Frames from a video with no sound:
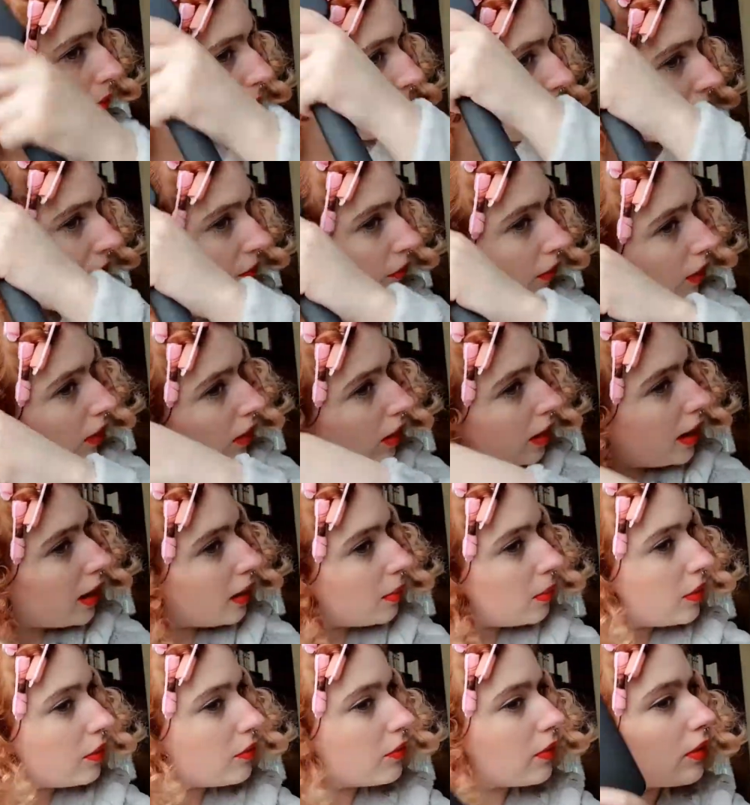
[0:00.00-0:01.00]
before I
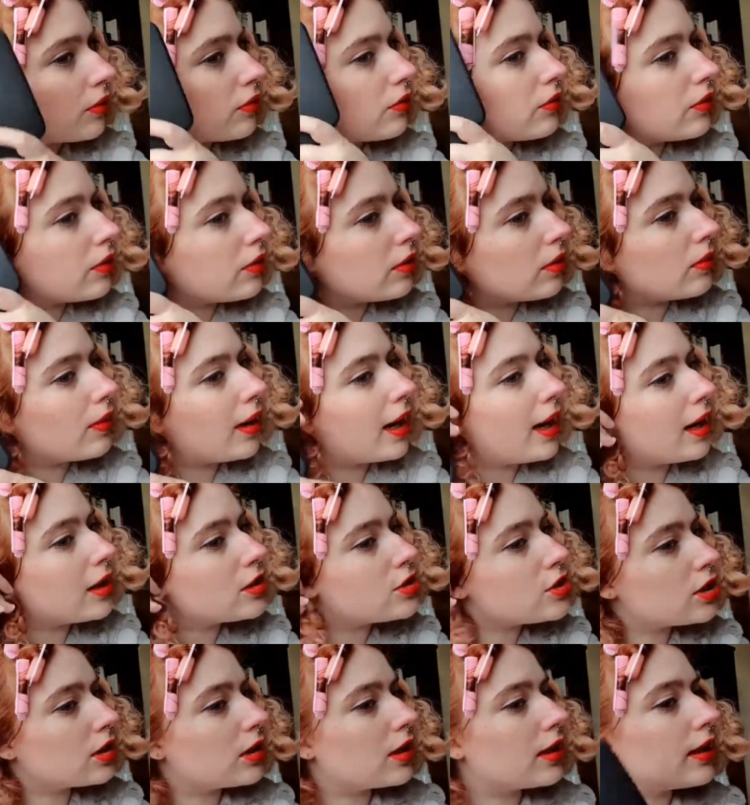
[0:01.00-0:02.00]
move on to
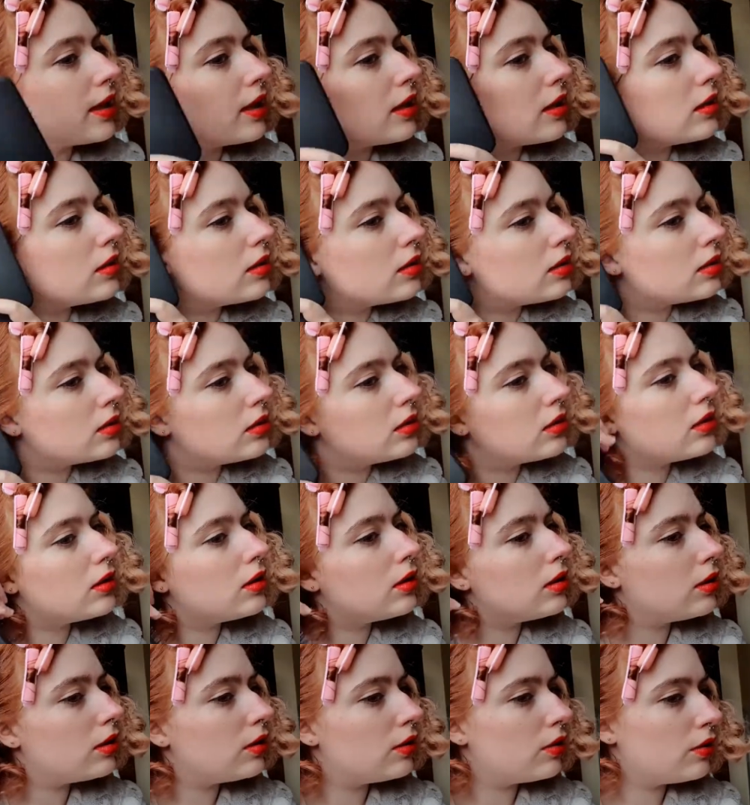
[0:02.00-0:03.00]
actually
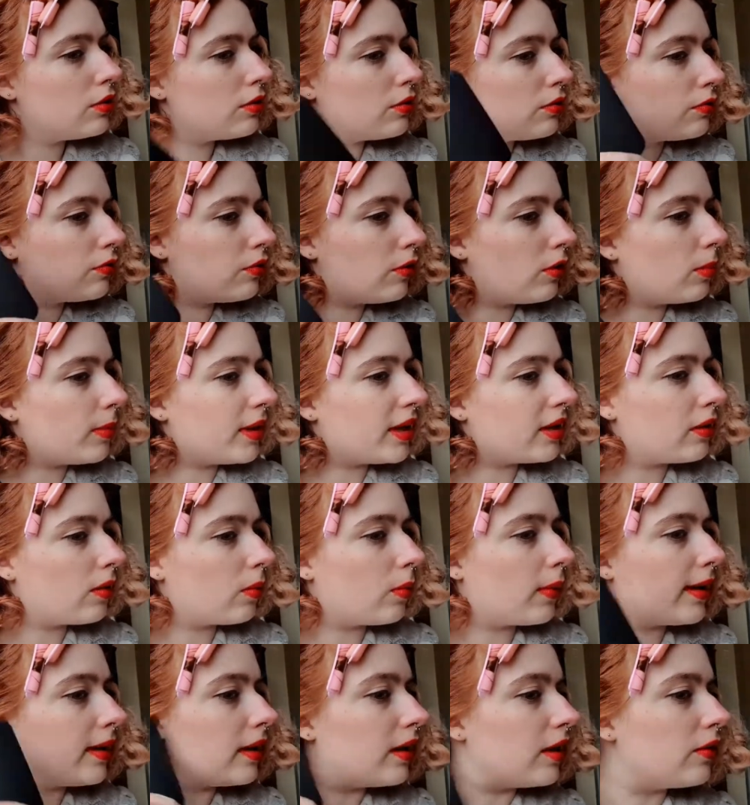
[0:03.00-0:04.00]
forming the
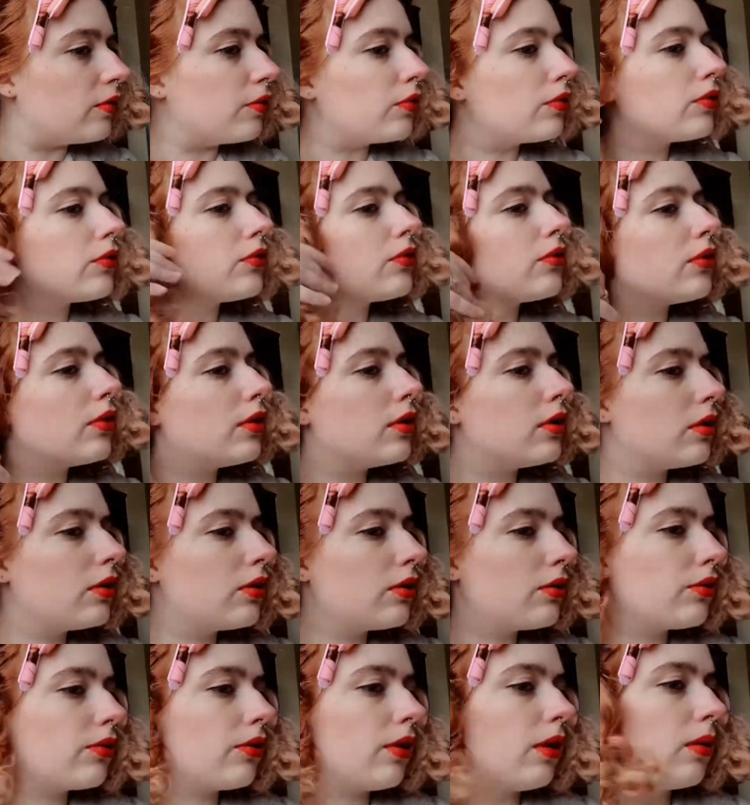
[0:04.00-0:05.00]
waves.
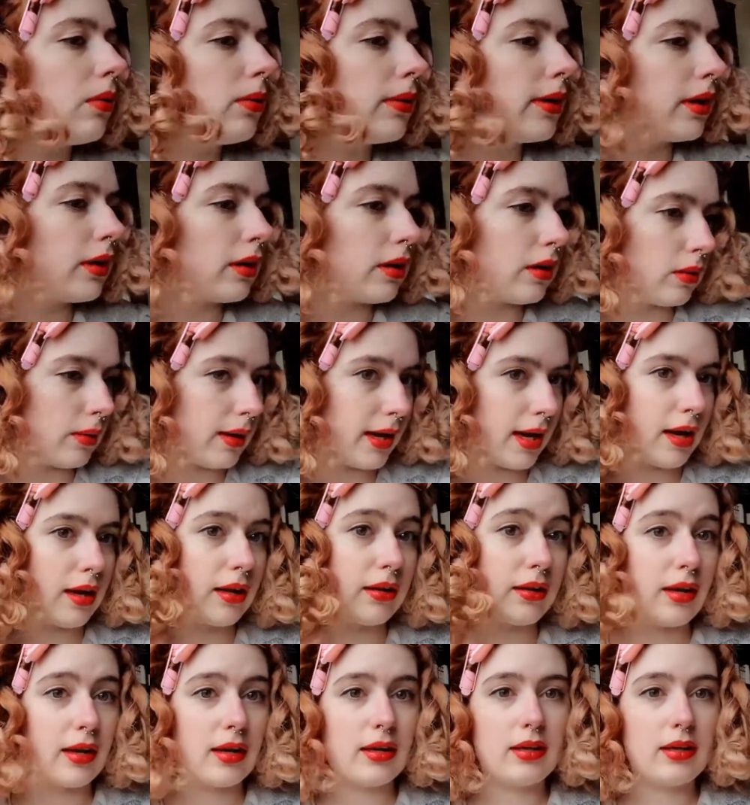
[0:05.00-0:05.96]
So we're going to go ahead